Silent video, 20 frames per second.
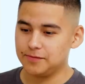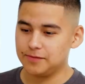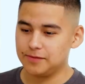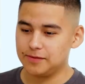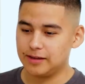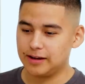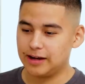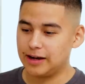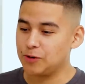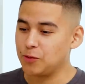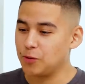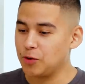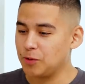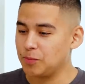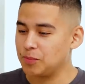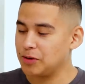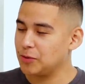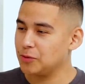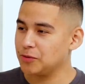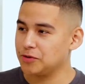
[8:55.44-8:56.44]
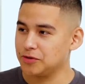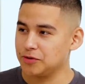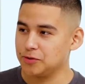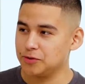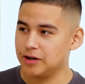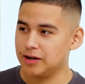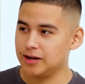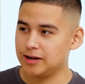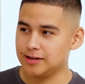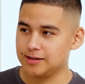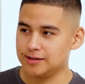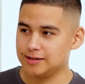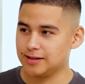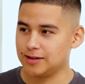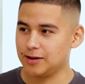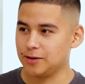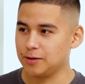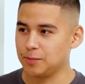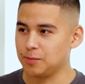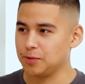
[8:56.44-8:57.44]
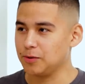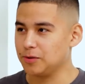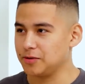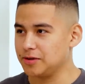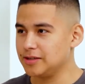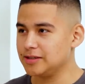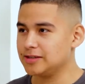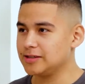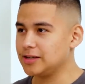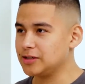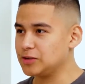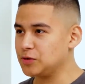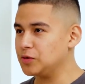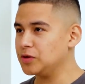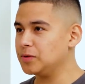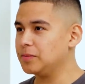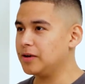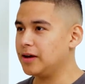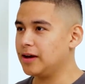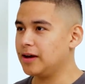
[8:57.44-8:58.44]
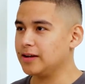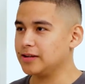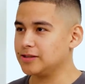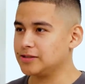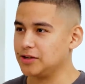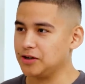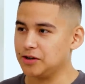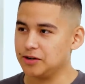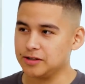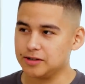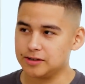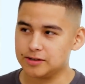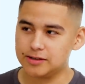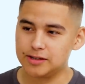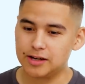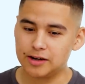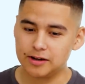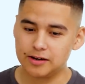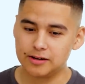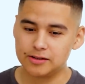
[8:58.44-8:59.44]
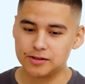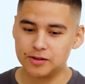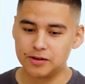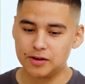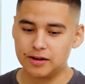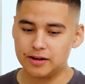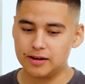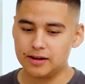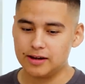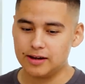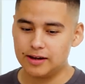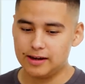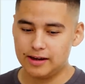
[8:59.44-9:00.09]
like I don't want to play with you guys. Like I want to play with these guys really bad, et cetera, et cetera. So then